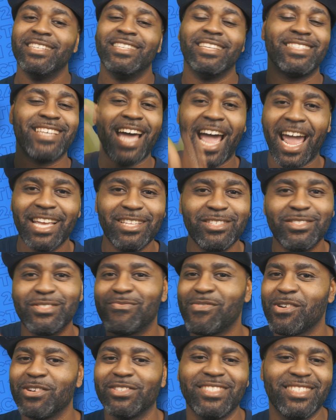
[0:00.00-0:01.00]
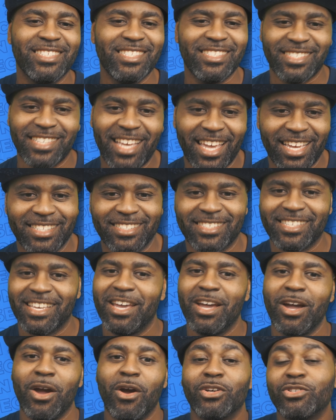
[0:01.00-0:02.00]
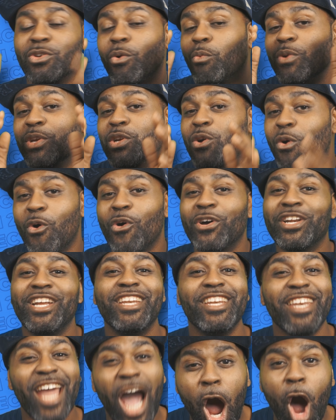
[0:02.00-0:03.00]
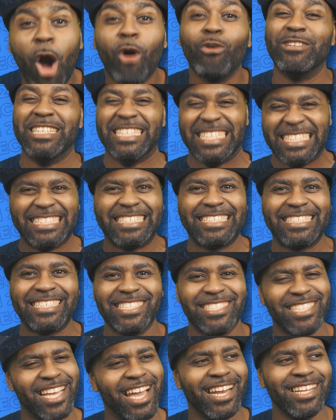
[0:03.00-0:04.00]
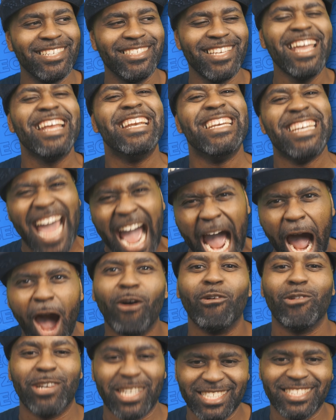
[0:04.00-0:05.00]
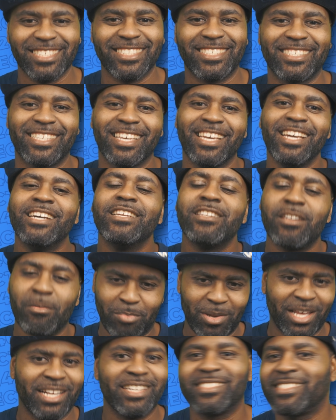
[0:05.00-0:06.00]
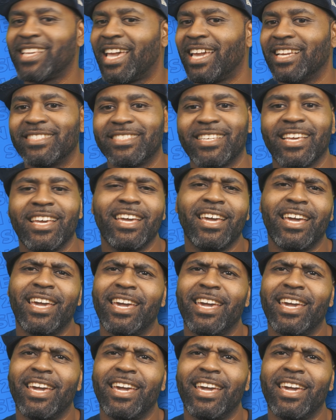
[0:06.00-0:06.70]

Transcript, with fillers: The Titans versus the Saints. So we going to New Orleans. Is that they say it? New Orleans to play the Saints.